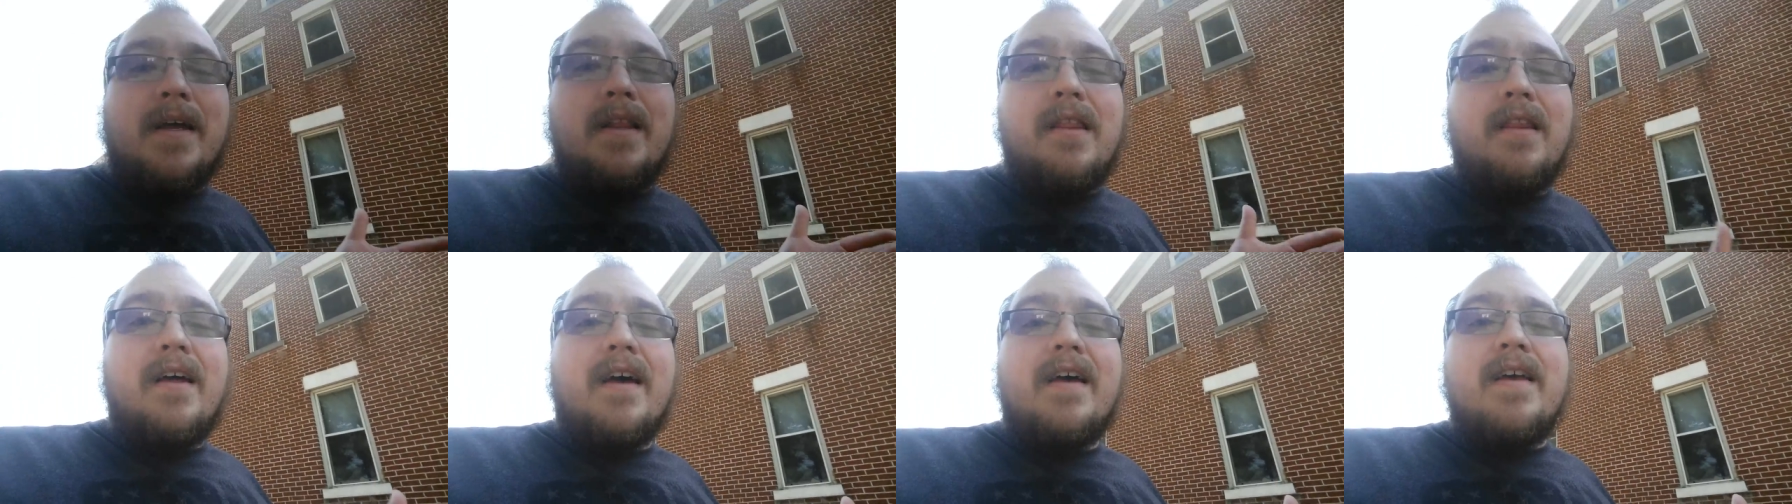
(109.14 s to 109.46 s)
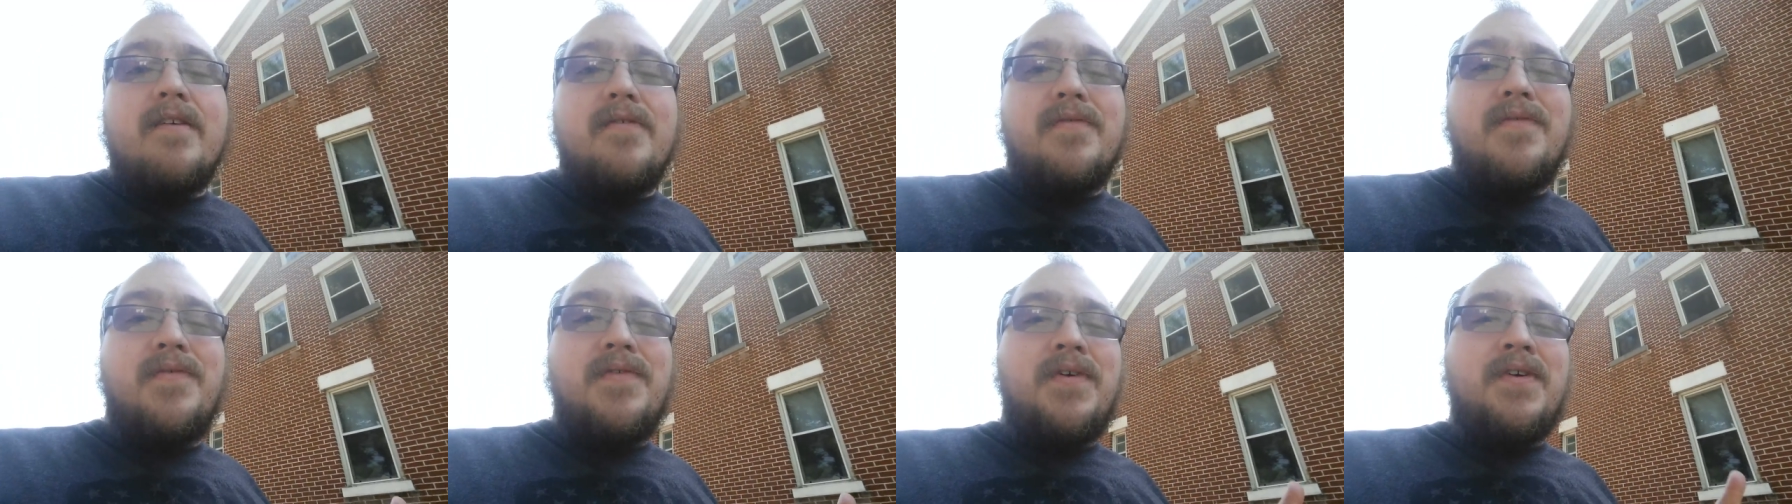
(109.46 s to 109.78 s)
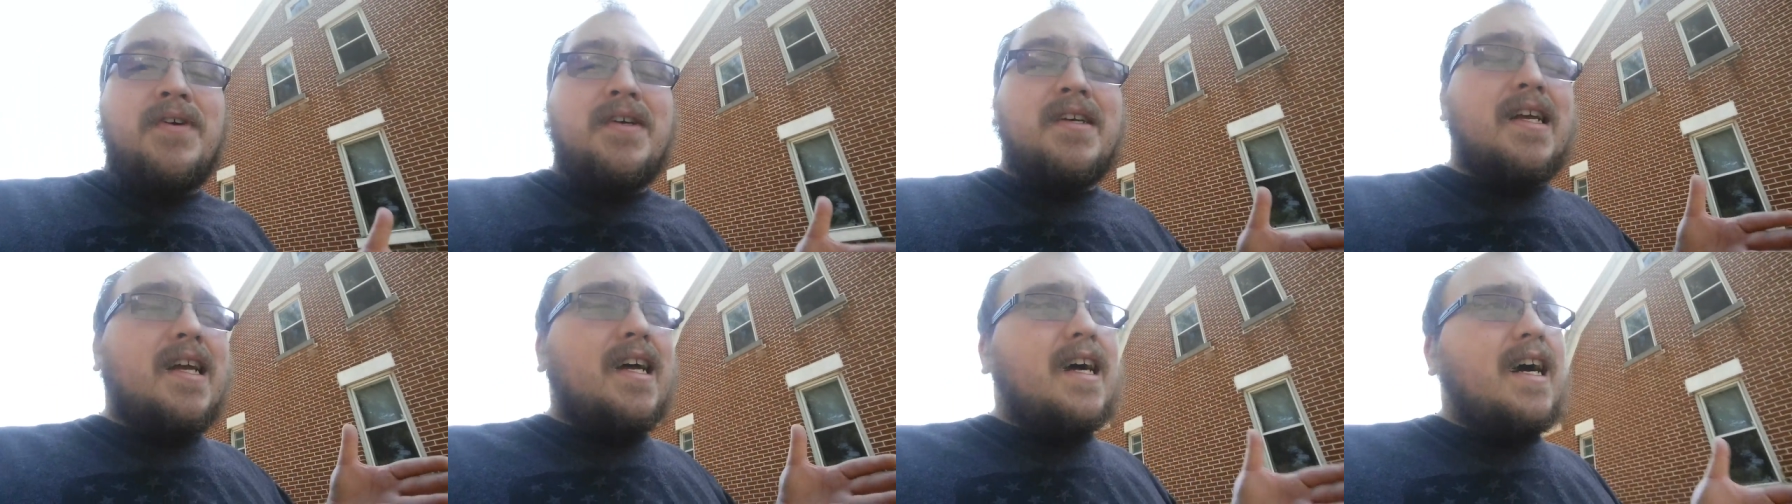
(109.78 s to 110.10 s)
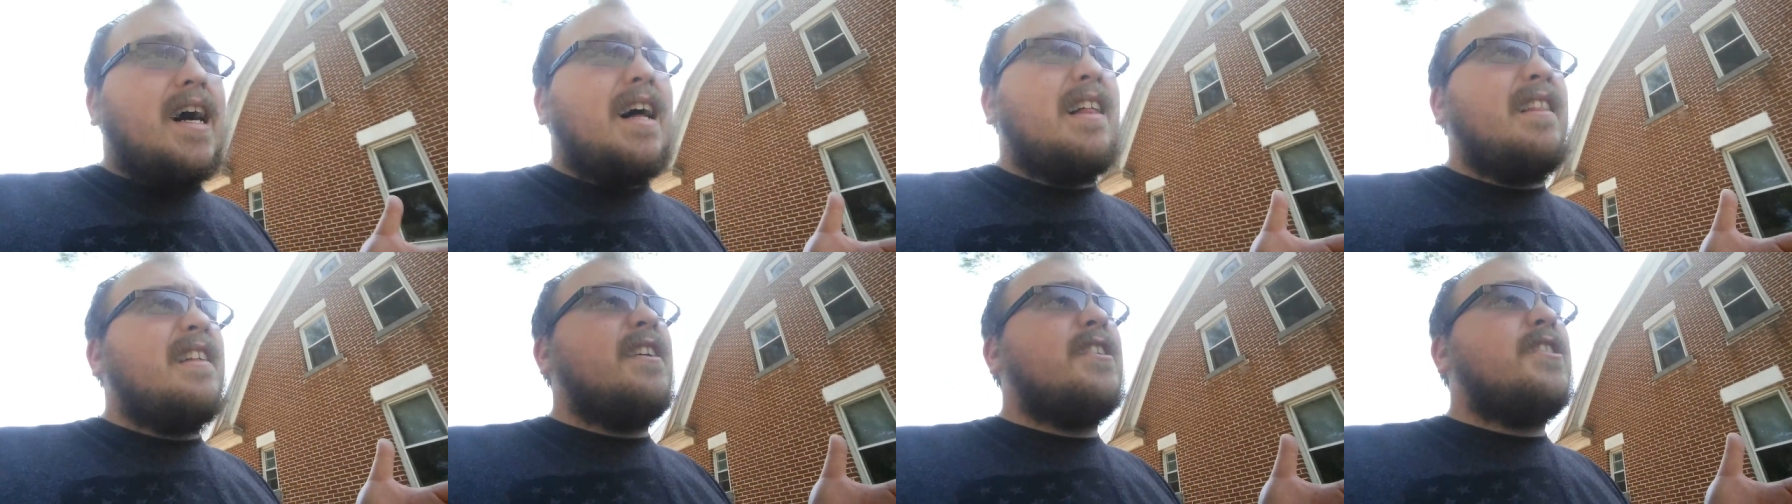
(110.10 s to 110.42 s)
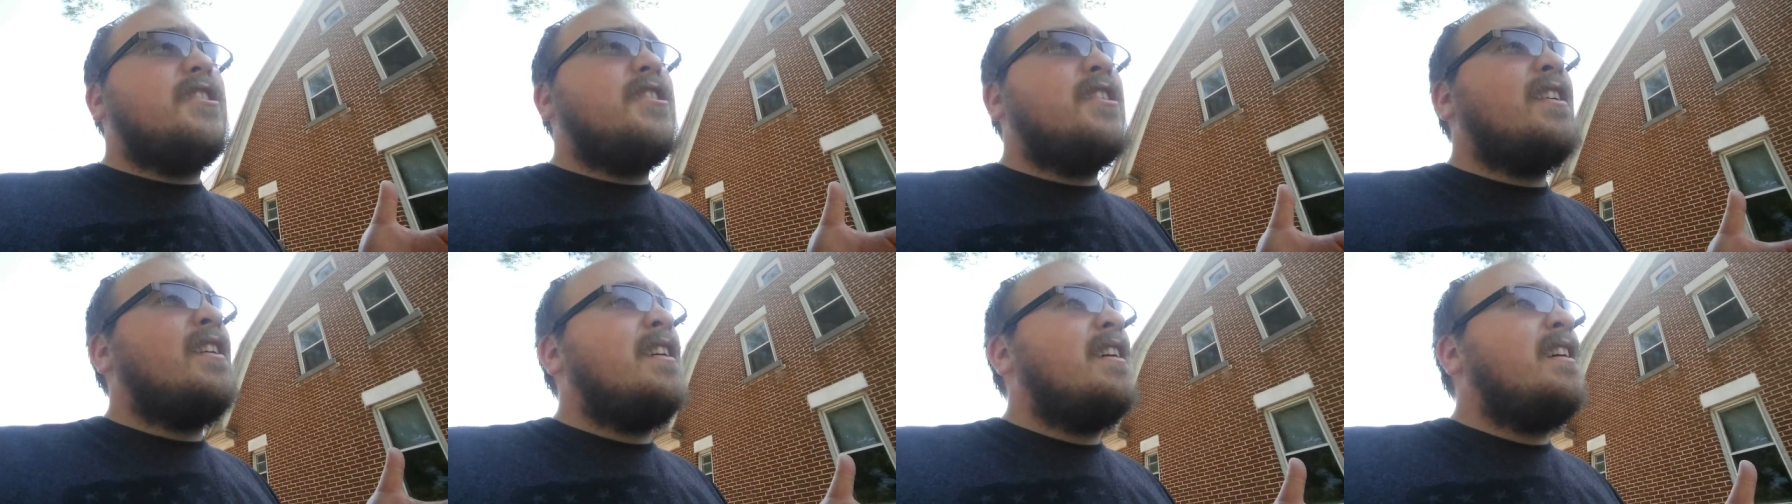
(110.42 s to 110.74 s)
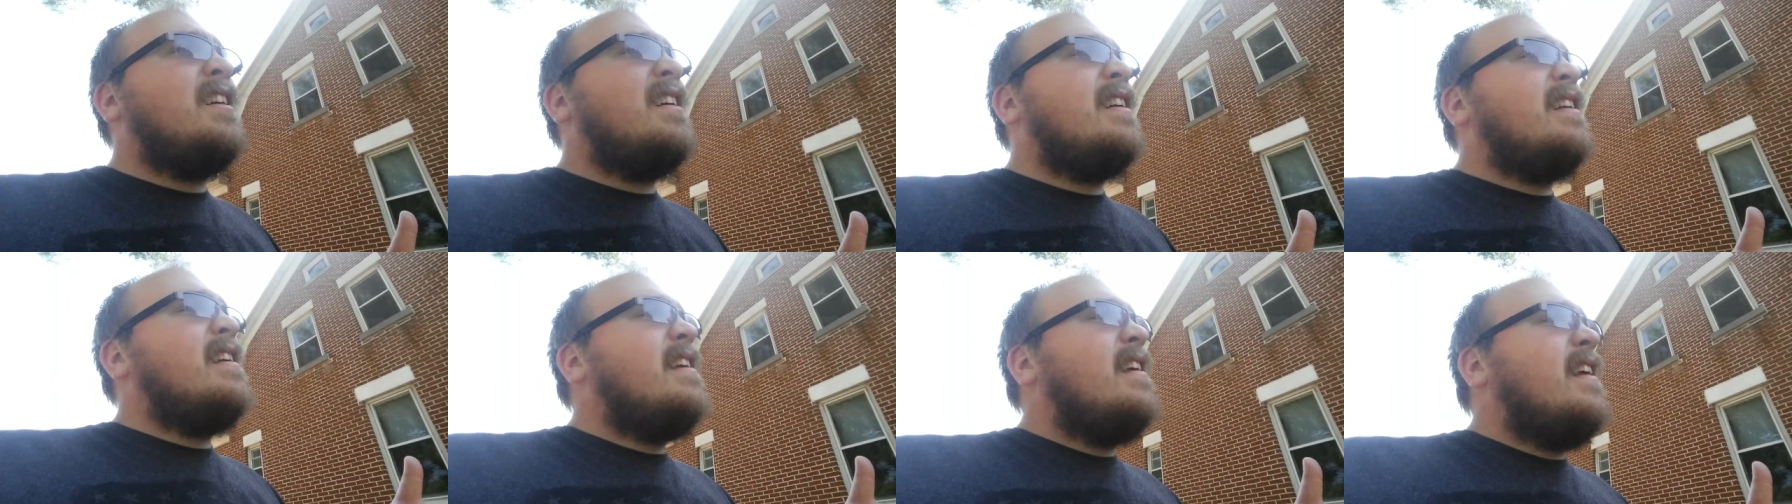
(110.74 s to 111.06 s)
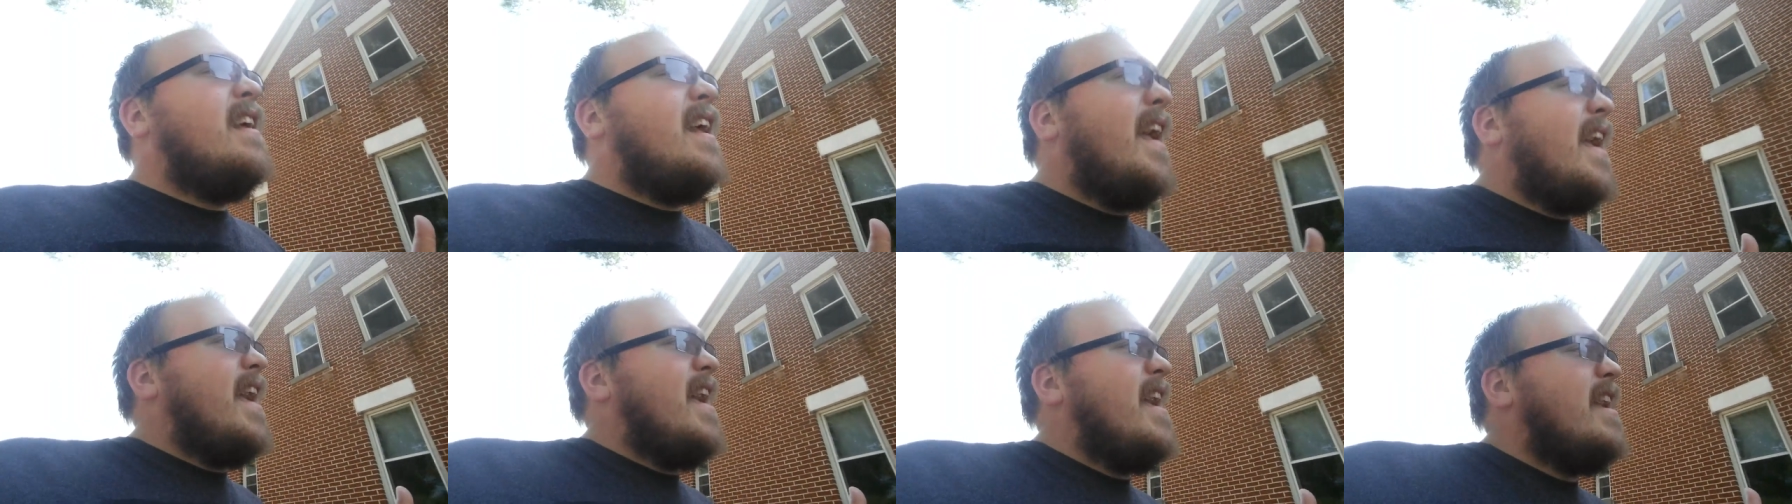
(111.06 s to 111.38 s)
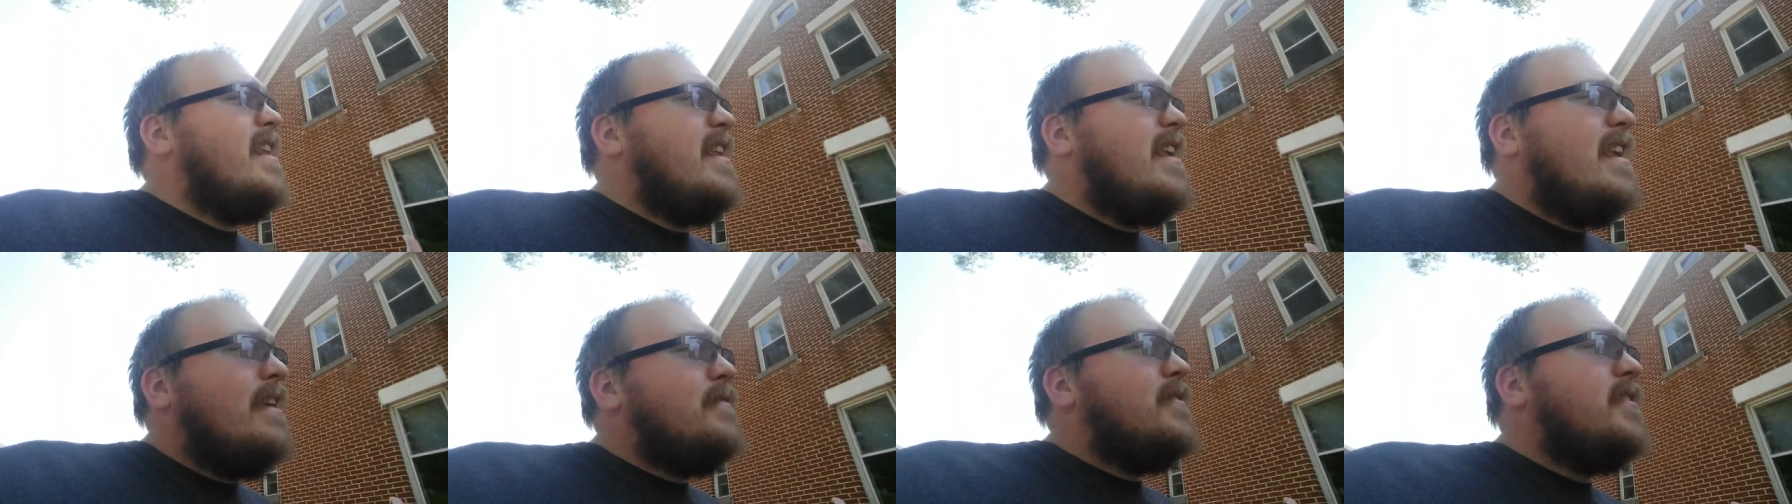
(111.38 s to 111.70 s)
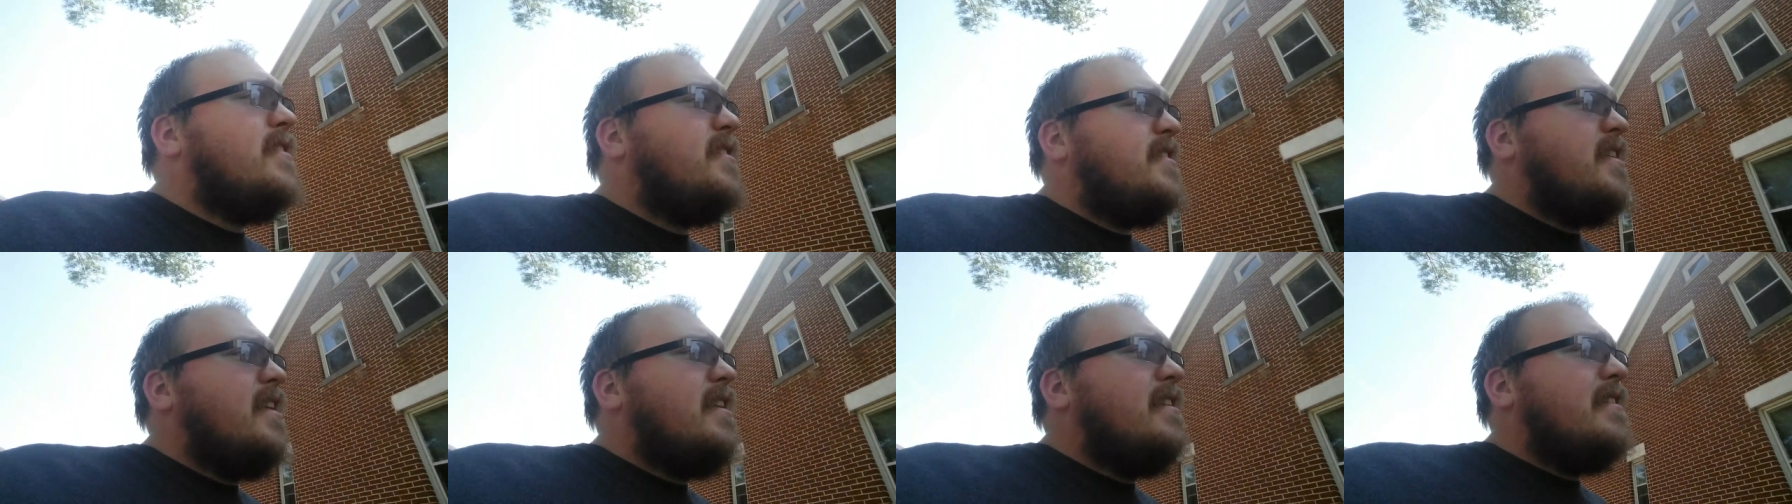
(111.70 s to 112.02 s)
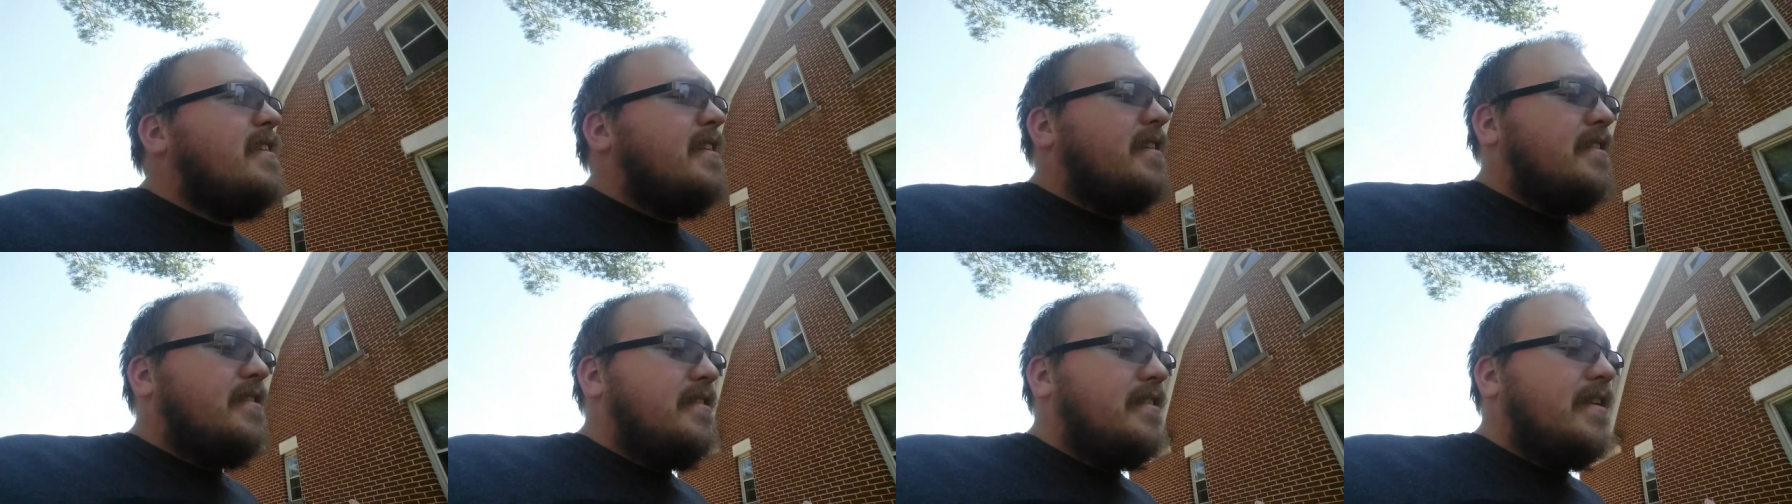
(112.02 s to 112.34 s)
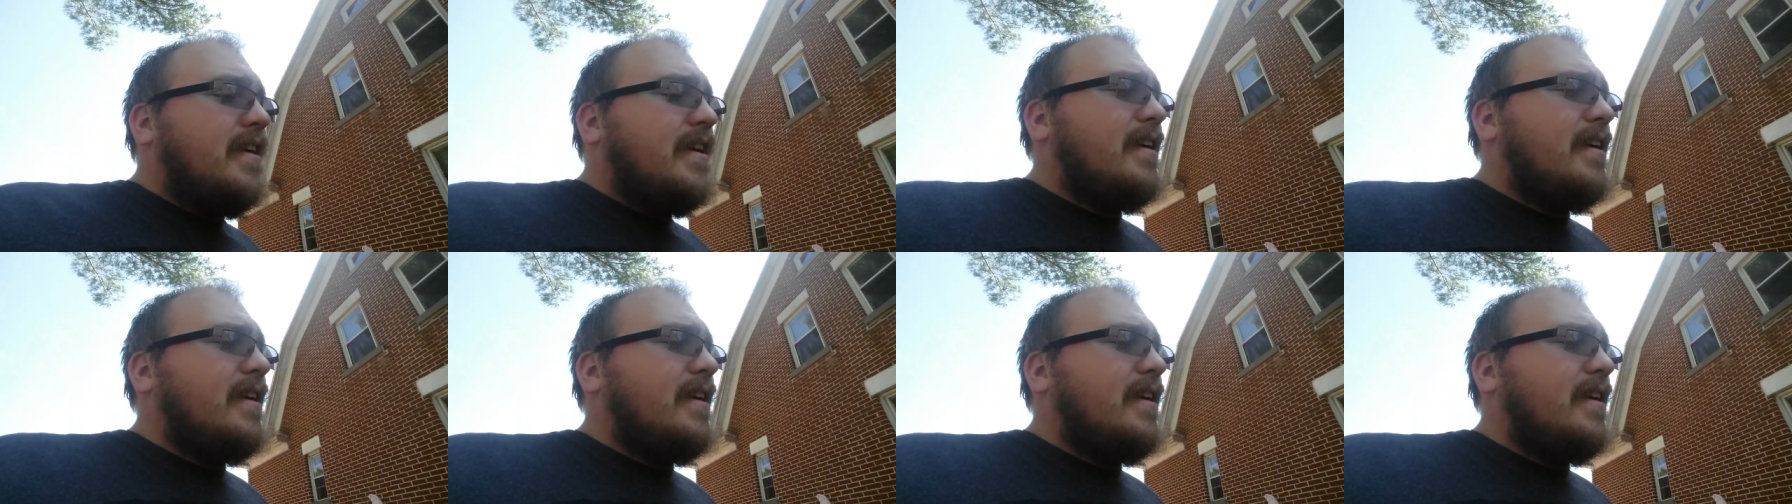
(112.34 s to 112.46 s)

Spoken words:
my life, college, and even sickness.